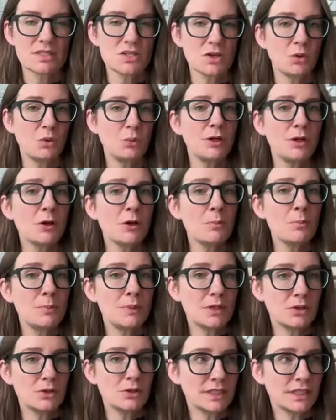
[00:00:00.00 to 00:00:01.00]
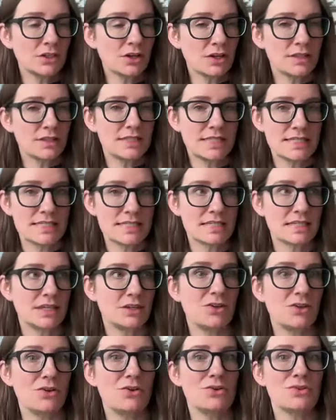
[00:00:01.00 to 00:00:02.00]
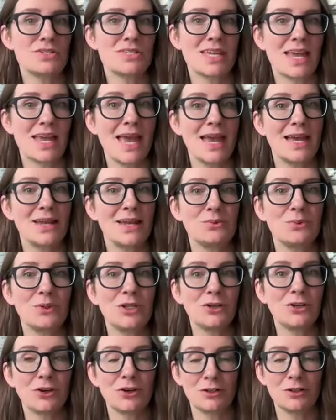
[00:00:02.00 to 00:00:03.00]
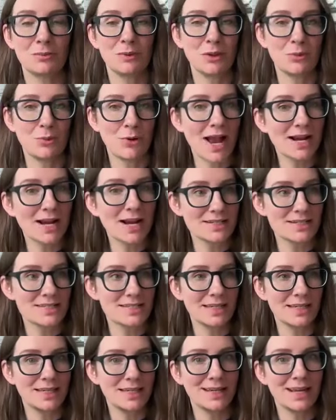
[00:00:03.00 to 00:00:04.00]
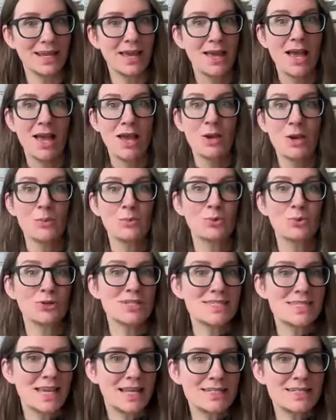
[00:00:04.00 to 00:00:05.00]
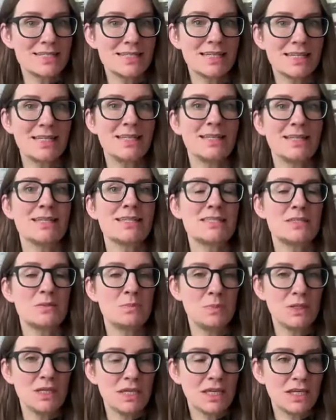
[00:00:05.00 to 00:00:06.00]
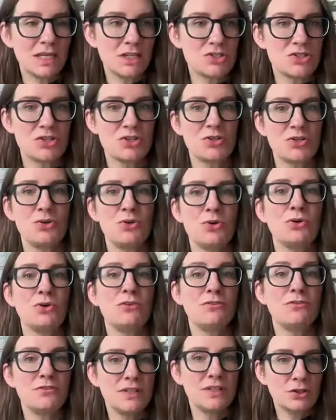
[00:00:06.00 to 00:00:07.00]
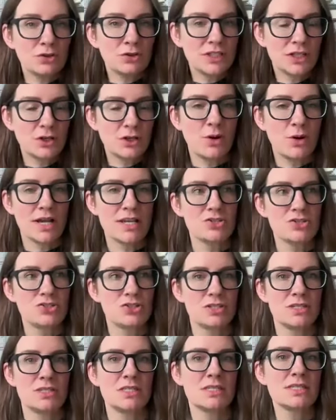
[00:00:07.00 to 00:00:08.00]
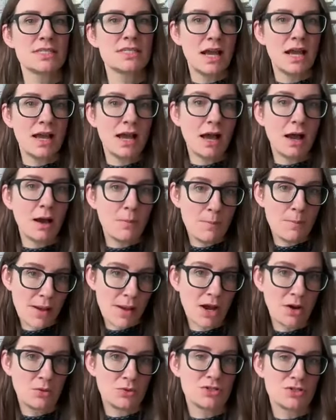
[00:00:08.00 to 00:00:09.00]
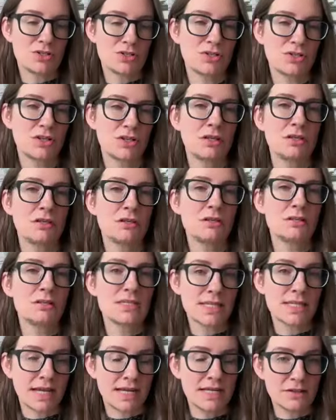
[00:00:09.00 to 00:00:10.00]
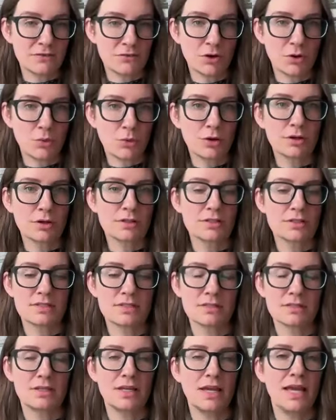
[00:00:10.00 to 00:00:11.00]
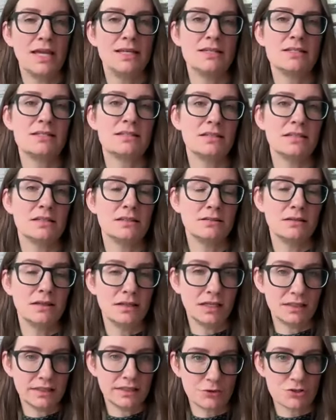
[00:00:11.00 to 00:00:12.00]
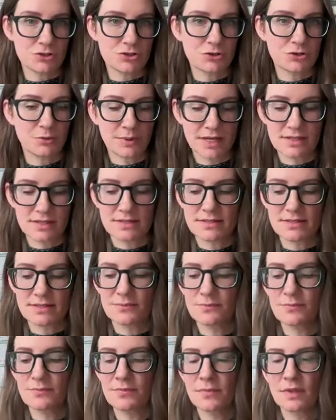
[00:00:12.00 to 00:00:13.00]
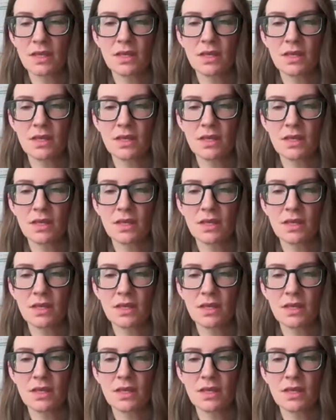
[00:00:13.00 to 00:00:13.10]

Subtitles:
So we are building on these skills, and we are going to be practicing presenting, speaking to, fielding questions about scientific works and a literature base.